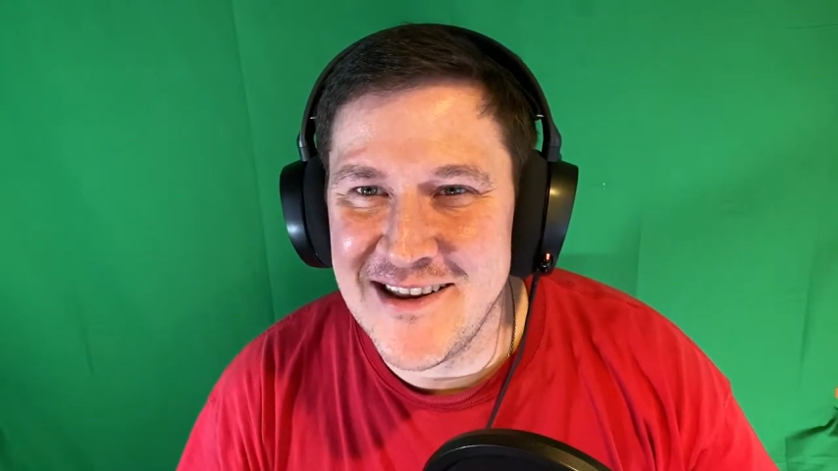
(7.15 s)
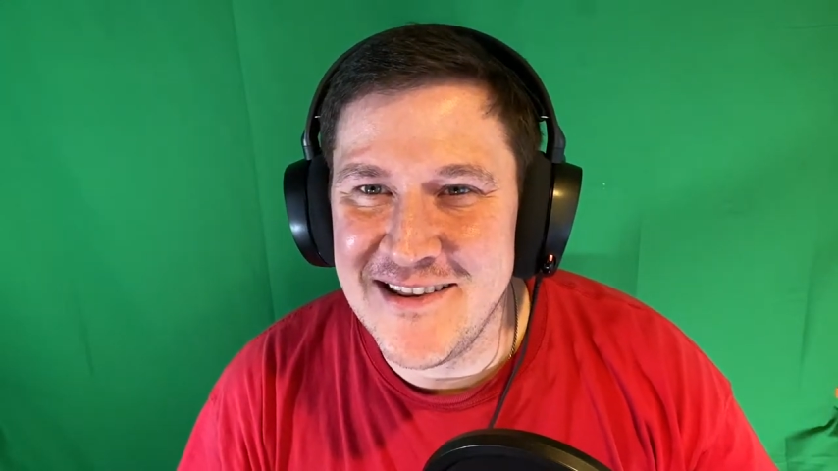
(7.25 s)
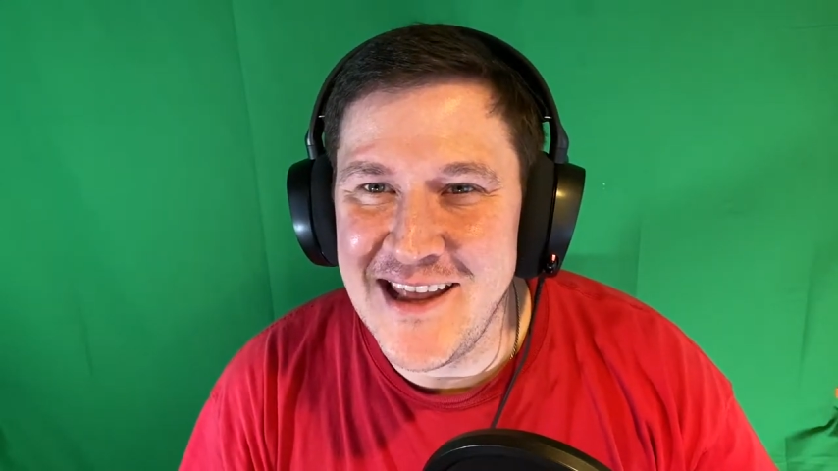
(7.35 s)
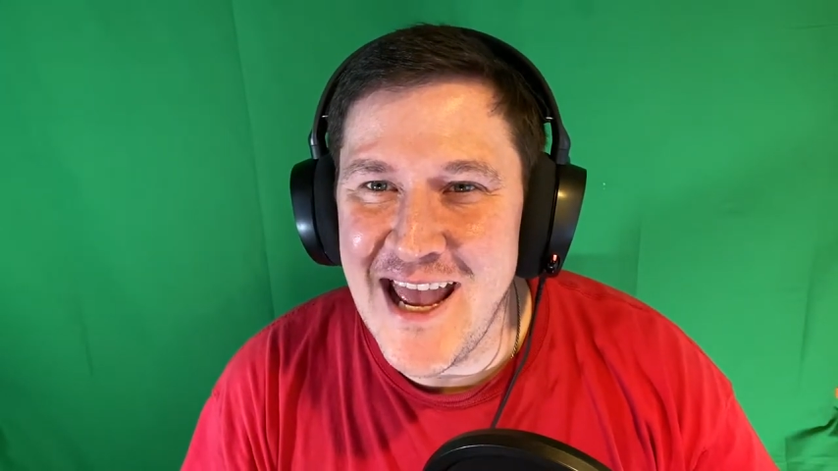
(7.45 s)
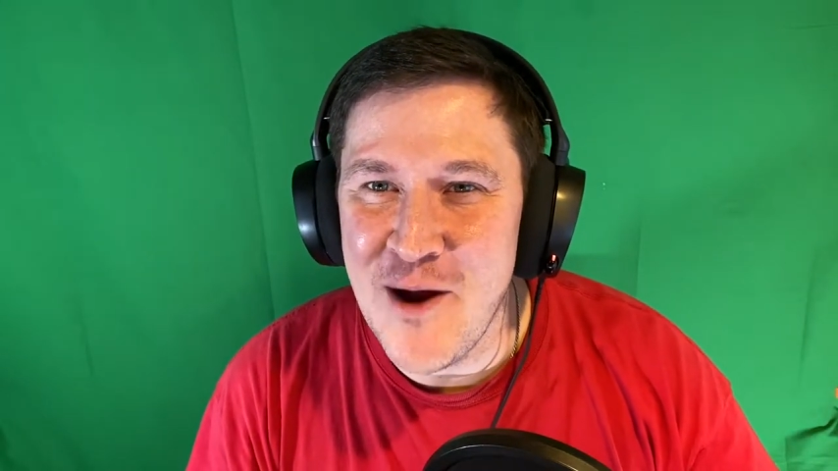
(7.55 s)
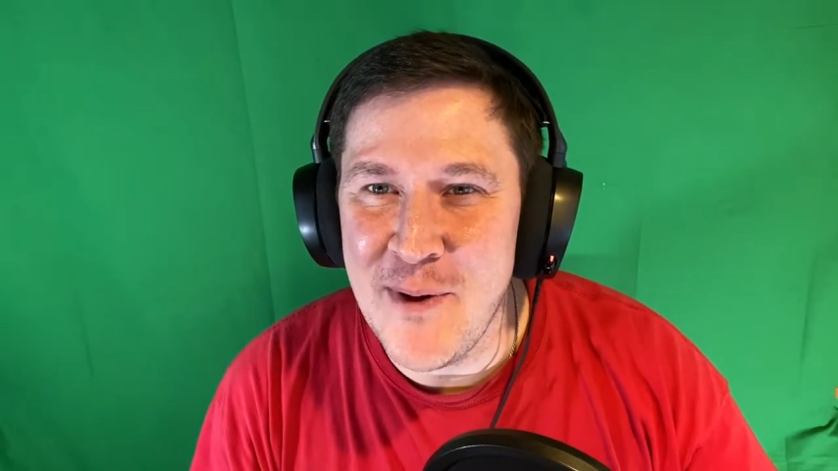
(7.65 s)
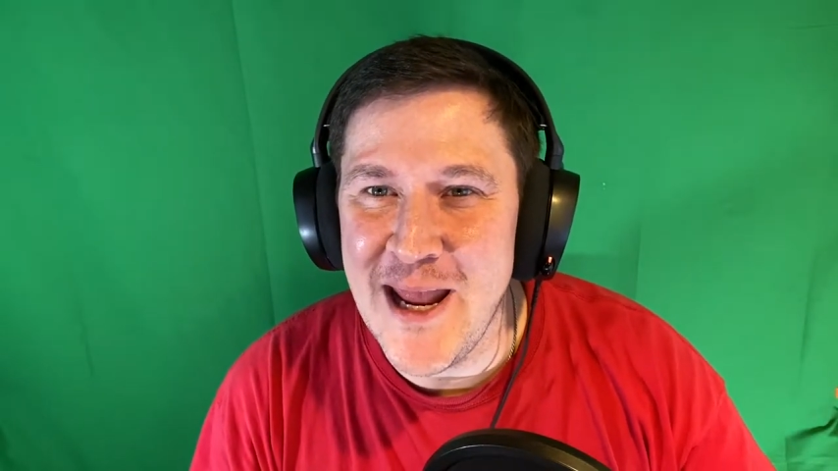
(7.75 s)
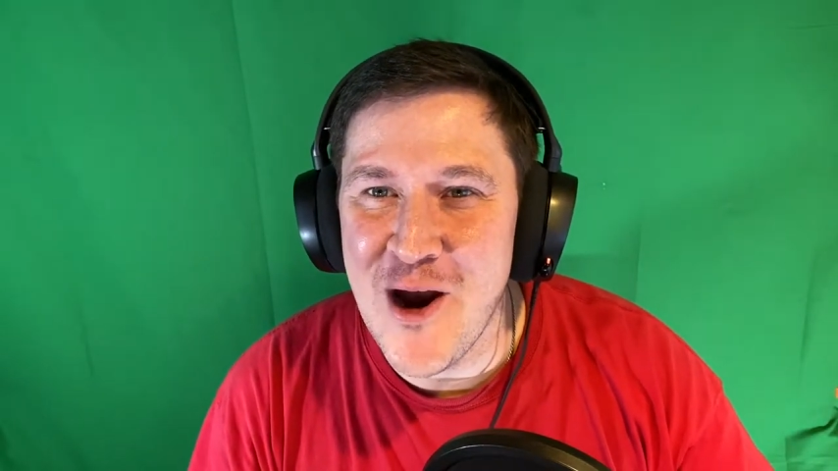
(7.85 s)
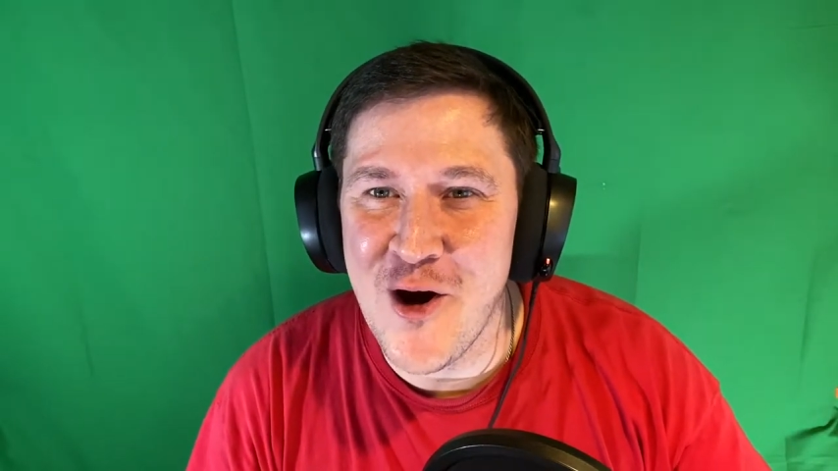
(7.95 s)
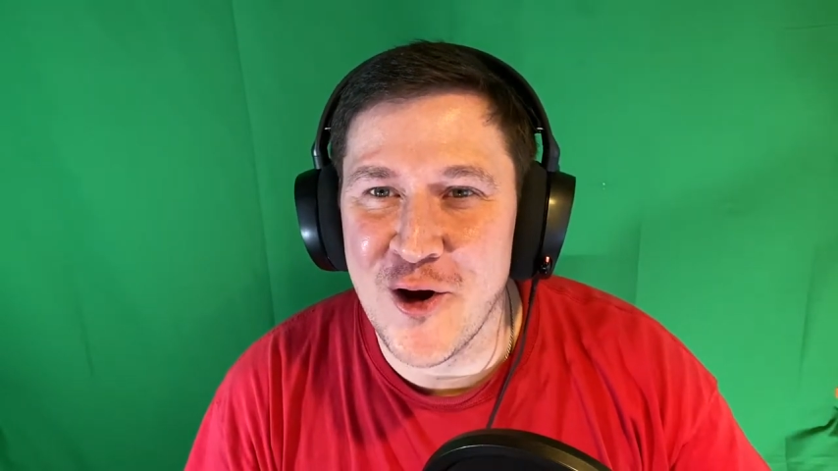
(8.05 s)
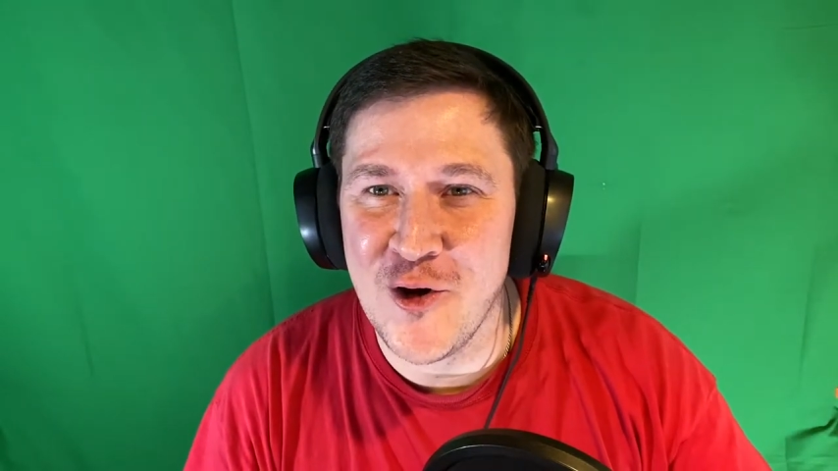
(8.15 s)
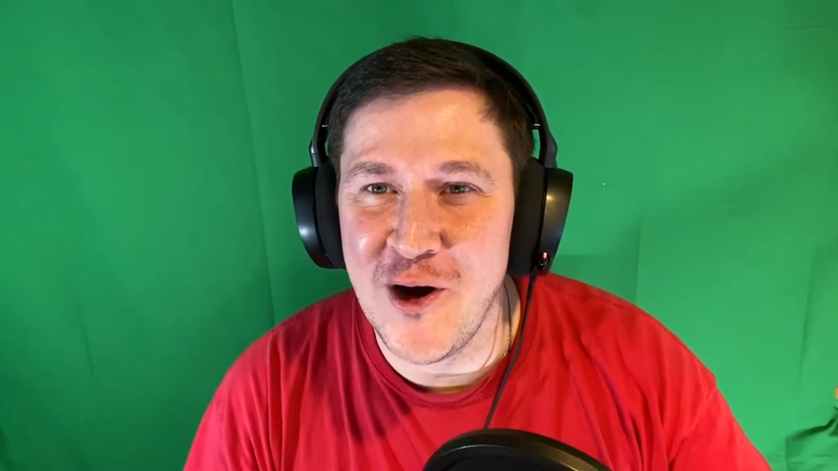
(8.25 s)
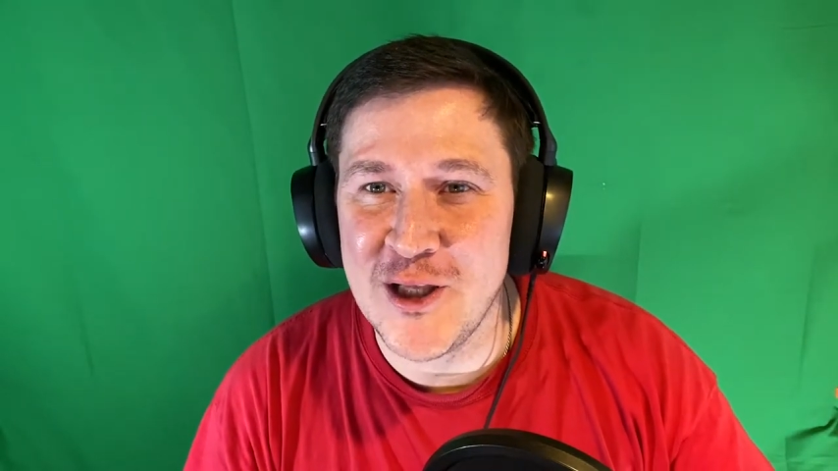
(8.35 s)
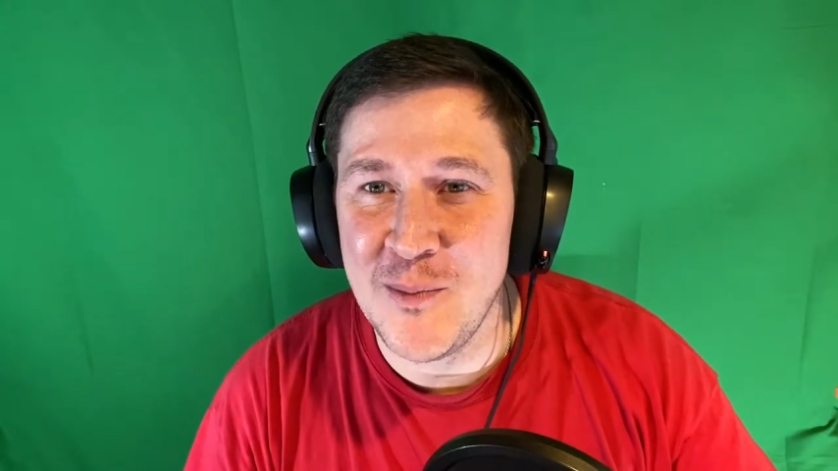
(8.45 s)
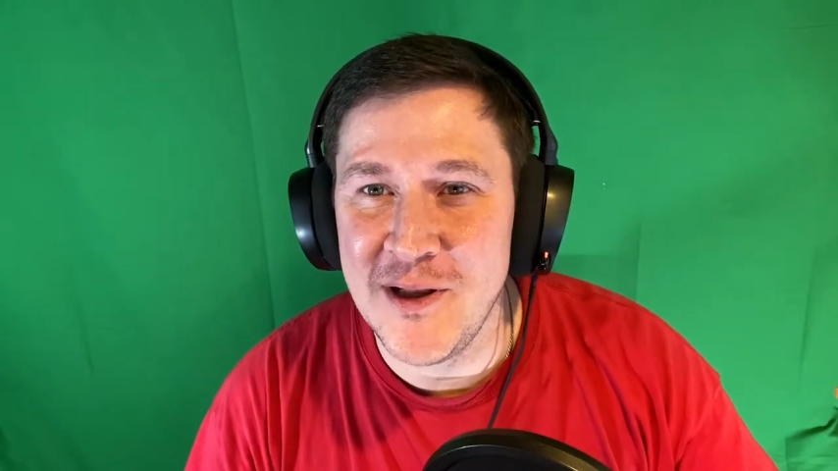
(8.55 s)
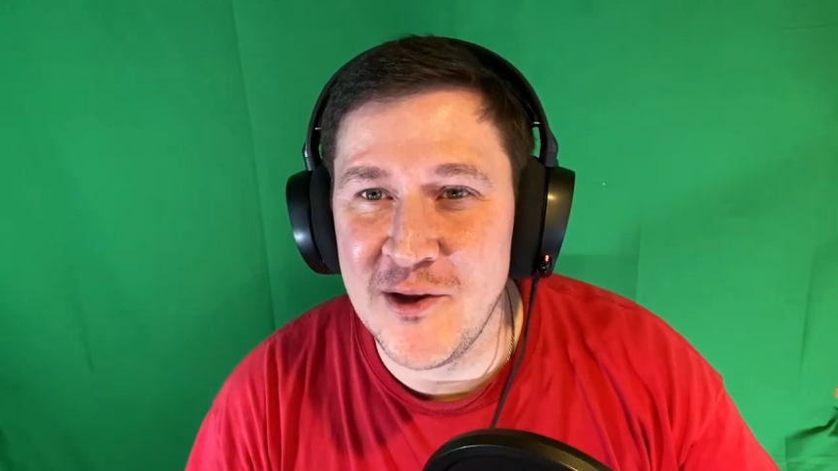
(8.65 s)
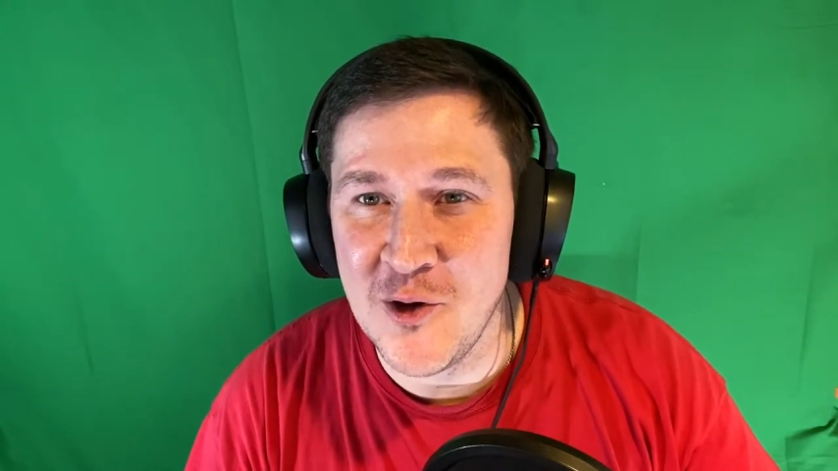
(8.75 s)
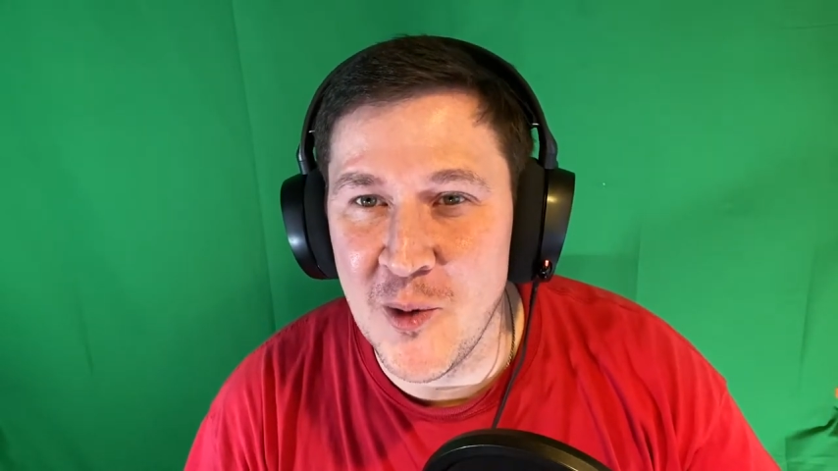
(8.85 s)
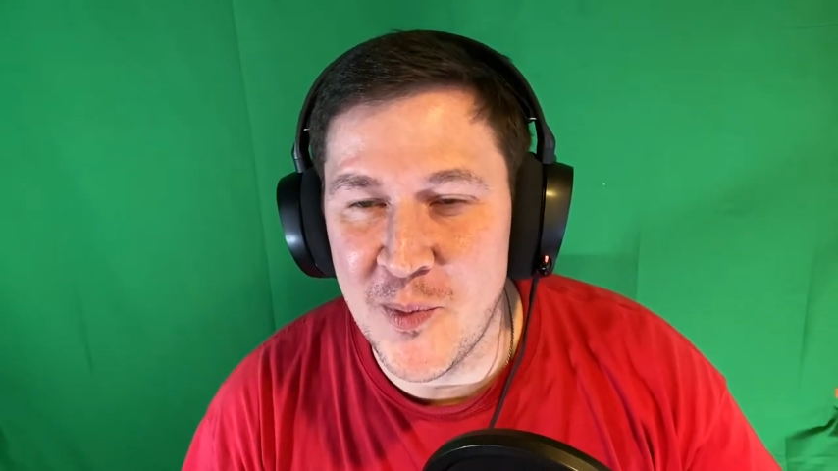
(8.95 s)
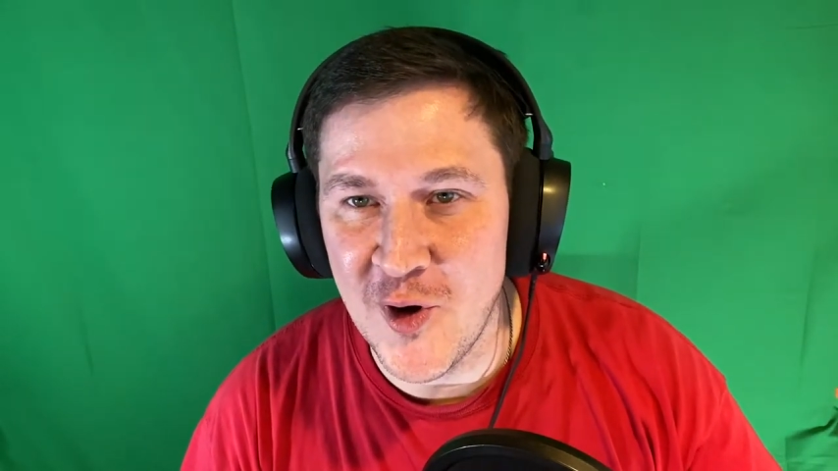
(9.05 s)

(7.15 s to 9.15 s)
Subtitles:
Today we are going to be doing